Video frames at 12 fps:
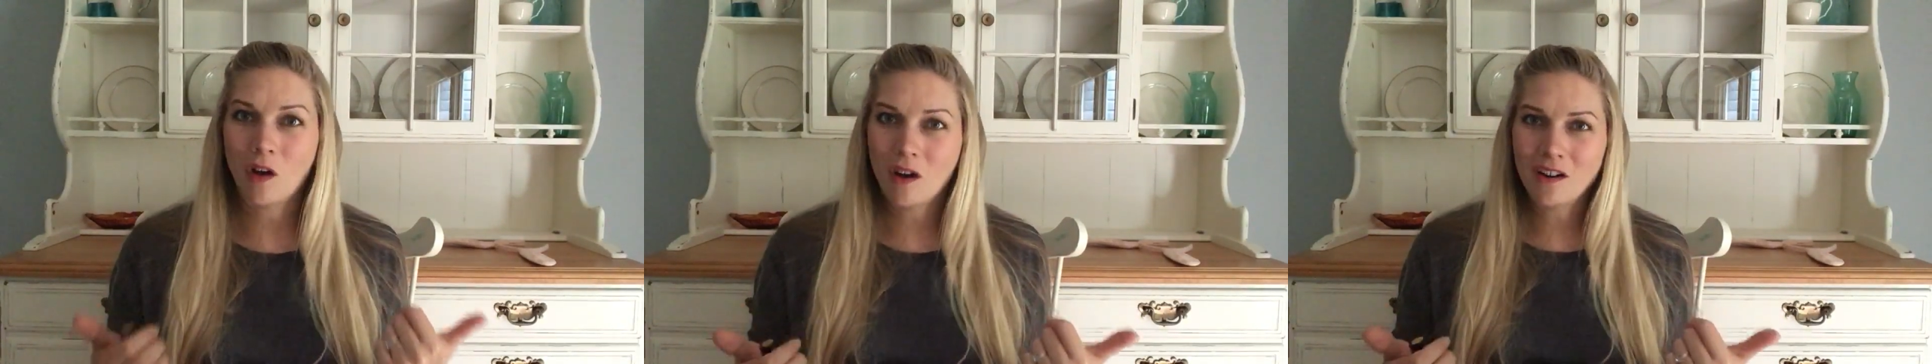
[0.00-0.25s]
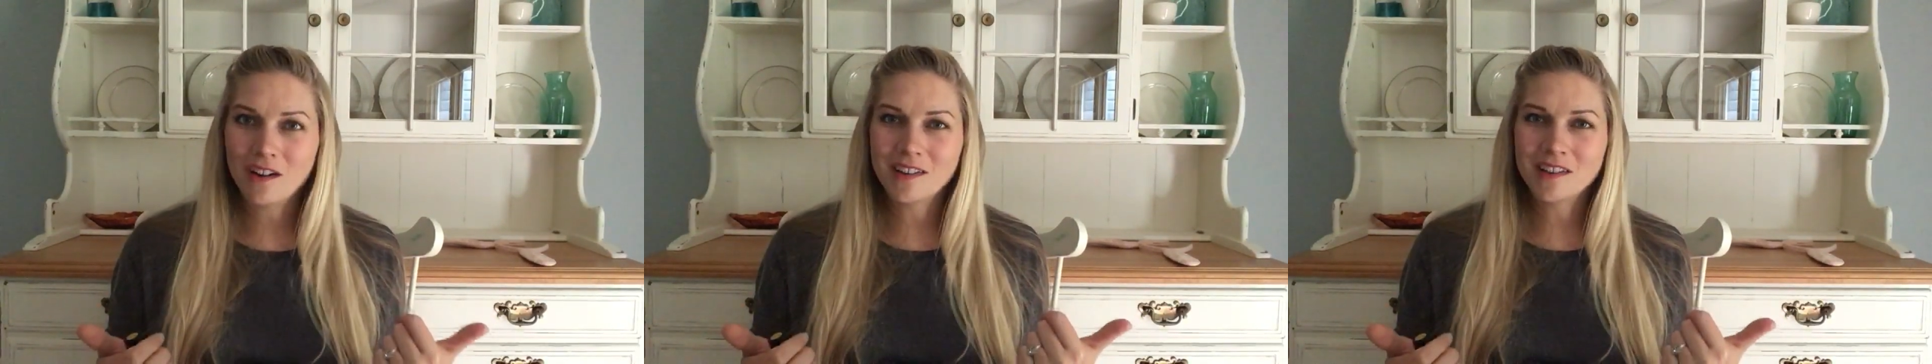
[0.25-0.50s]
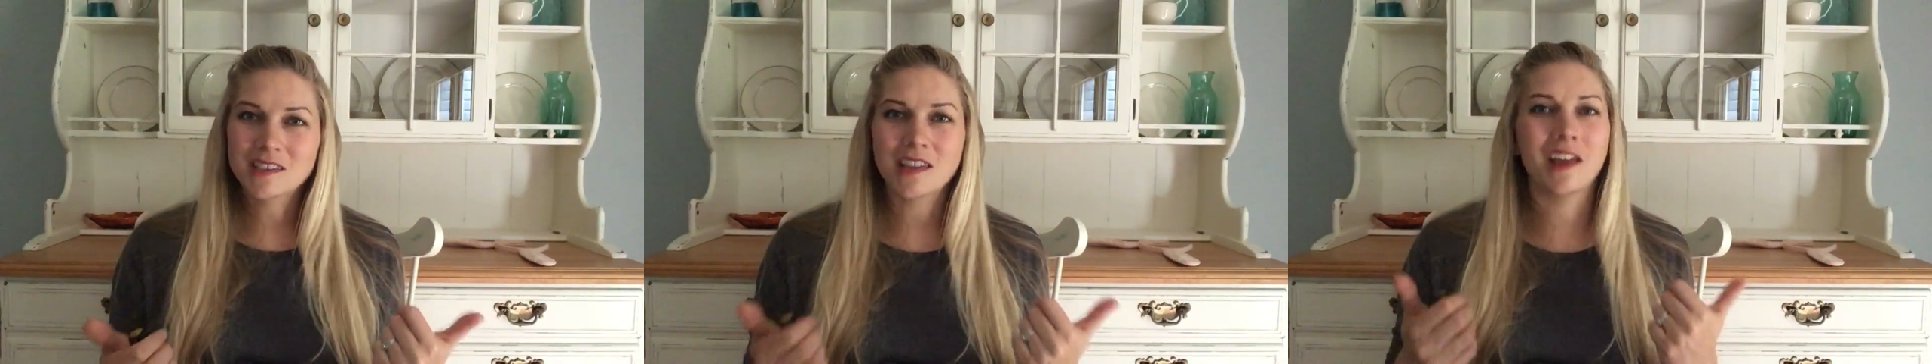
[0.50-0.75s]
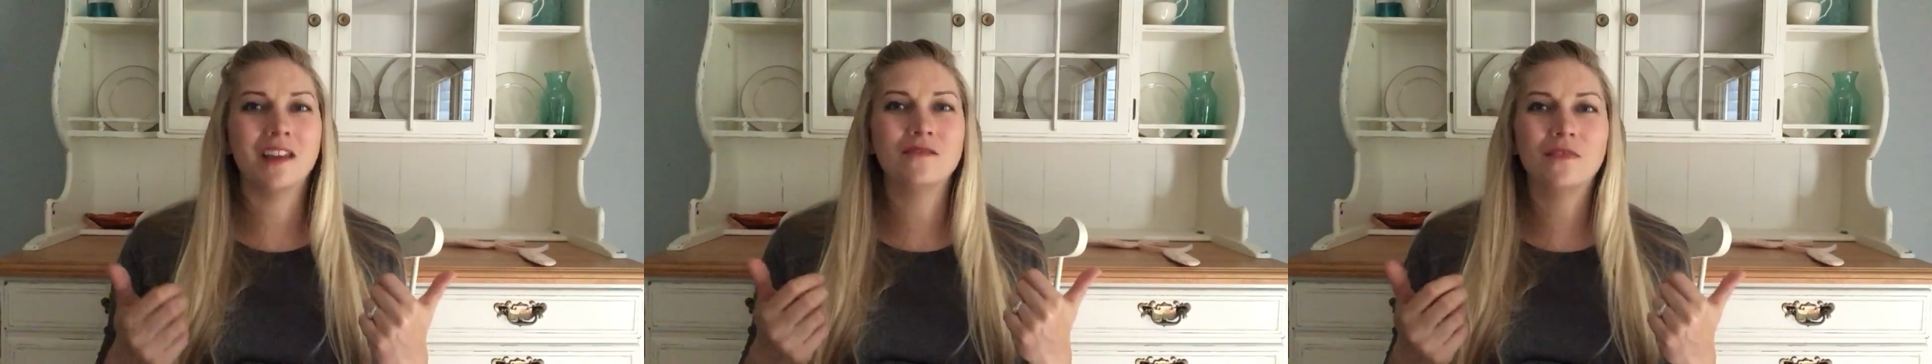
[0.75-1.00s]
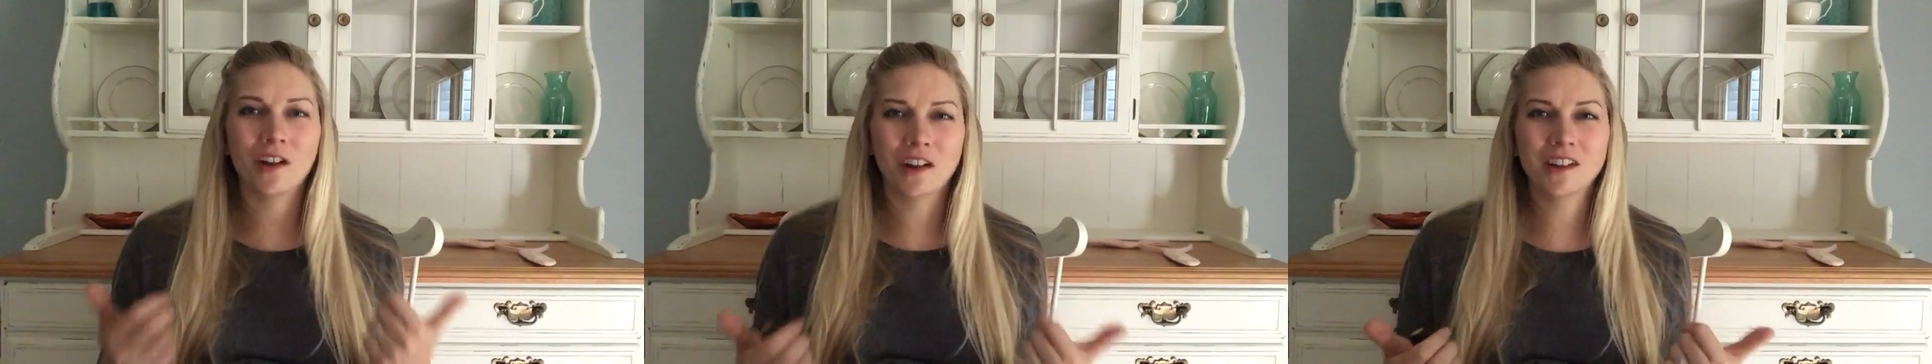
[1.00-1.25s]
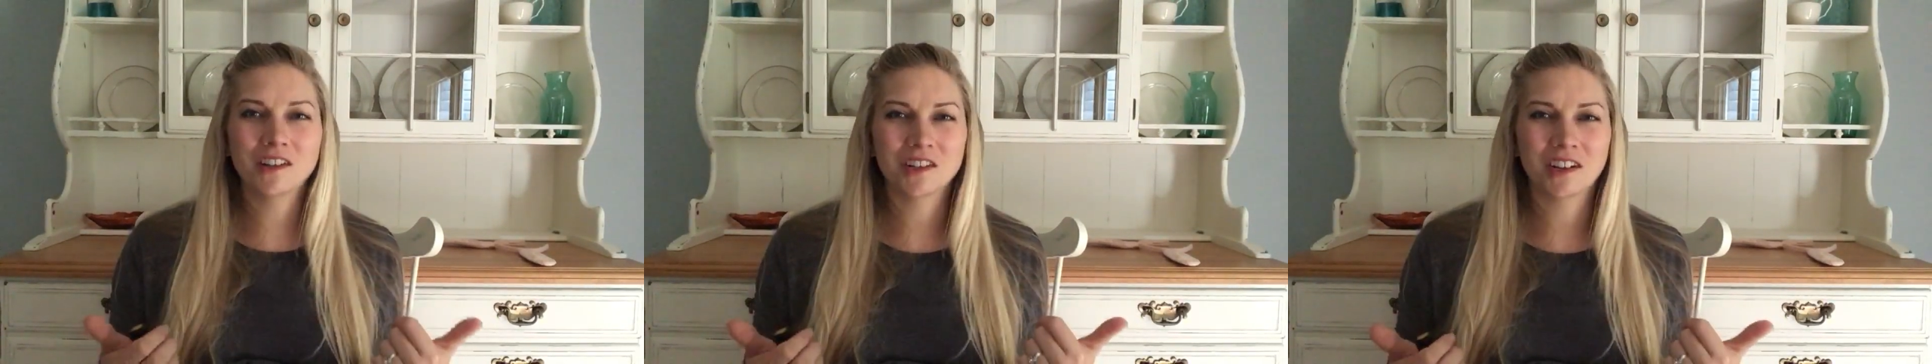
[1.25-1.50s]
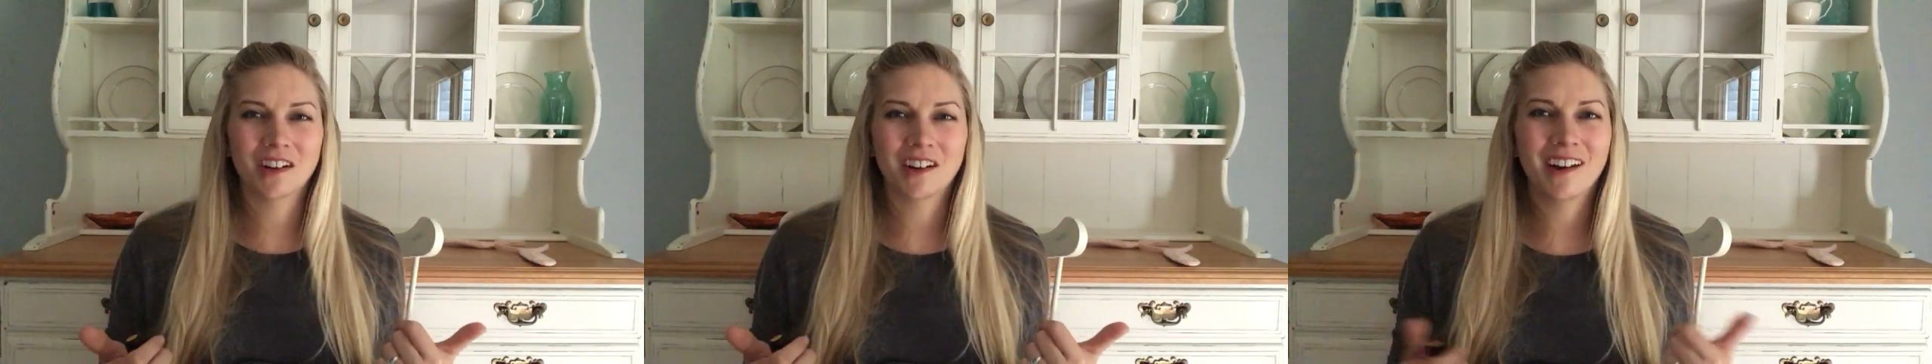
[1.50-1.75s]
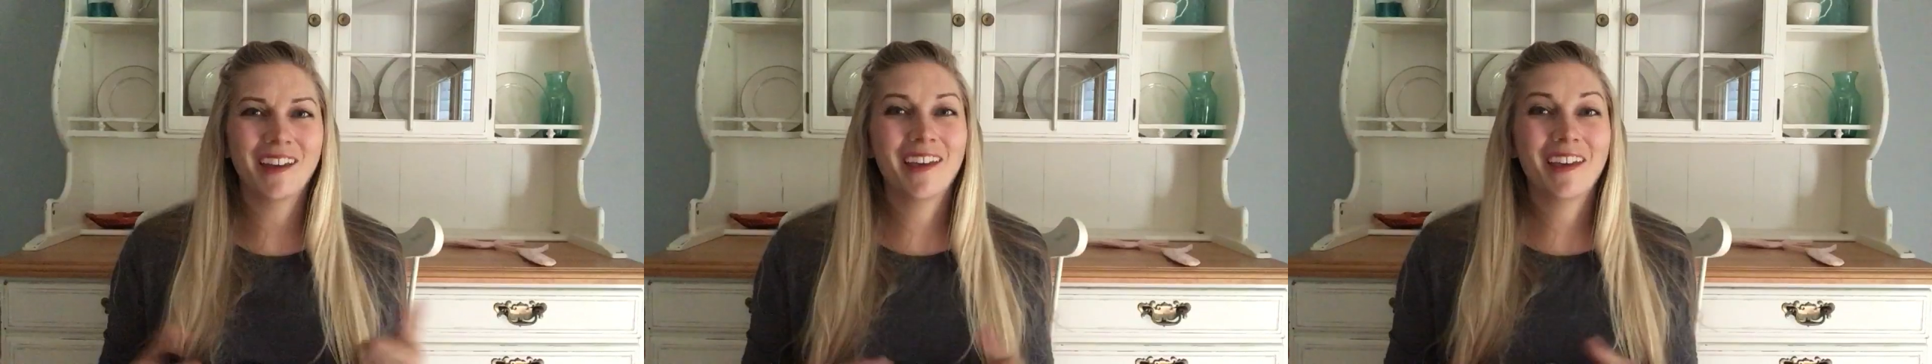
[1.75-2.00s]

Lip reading: walls and furniture.